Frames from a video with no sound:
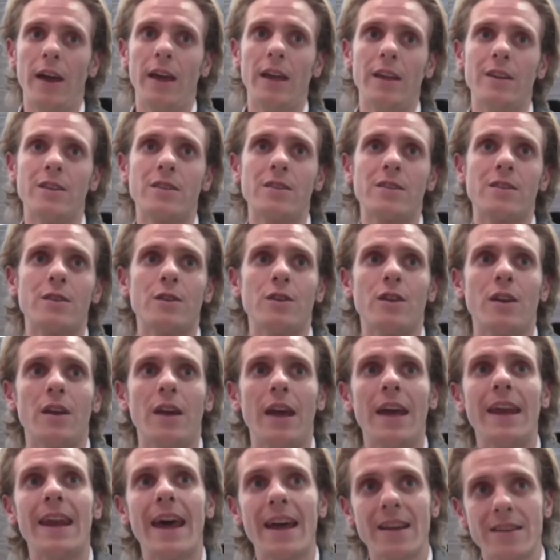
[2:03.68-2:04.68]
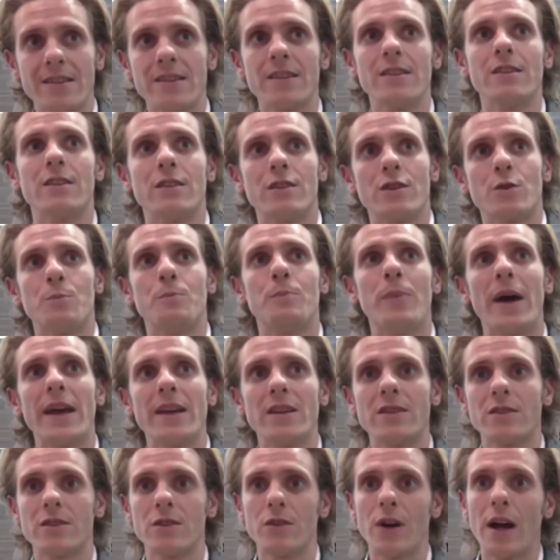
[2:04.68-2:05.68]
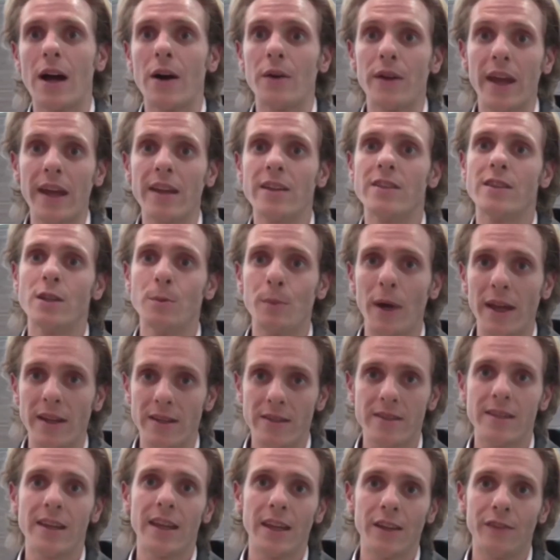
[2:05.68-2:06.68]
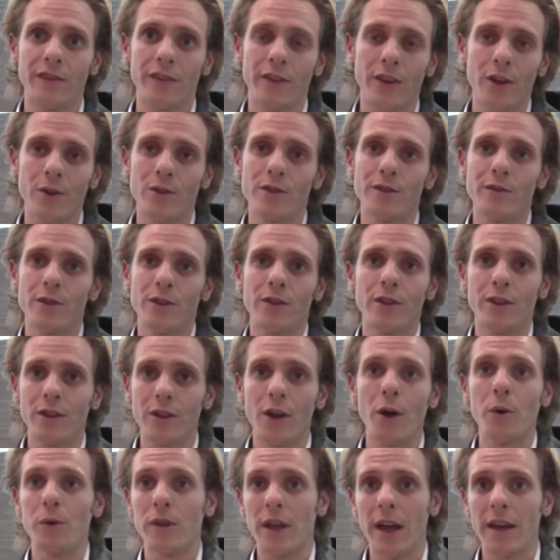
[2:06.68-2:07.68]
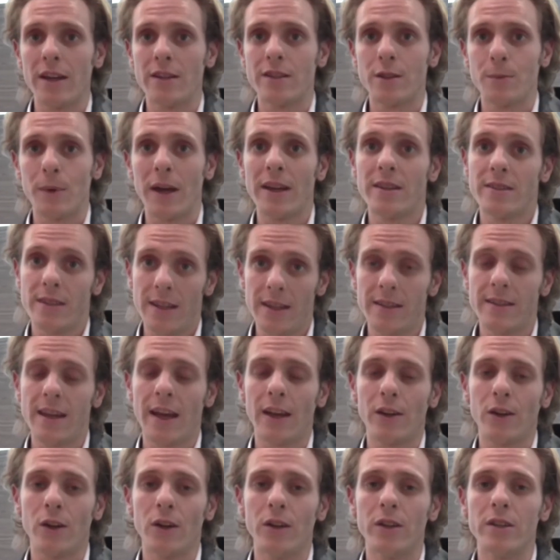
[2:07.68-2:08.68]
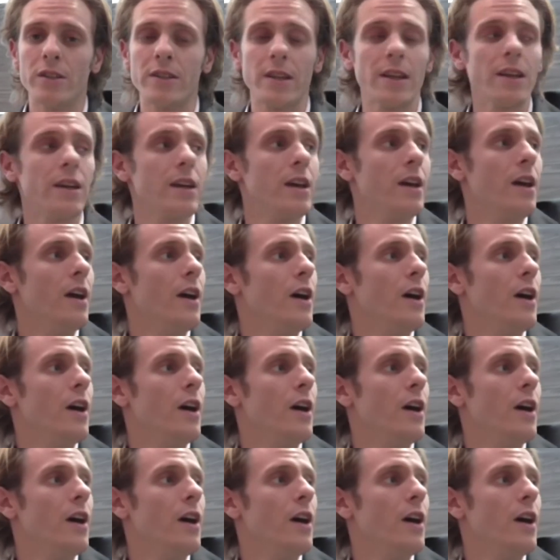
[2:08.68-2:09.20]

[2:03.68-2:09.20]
It's in essence based around HD base T, for those of you that know the HD base T technology.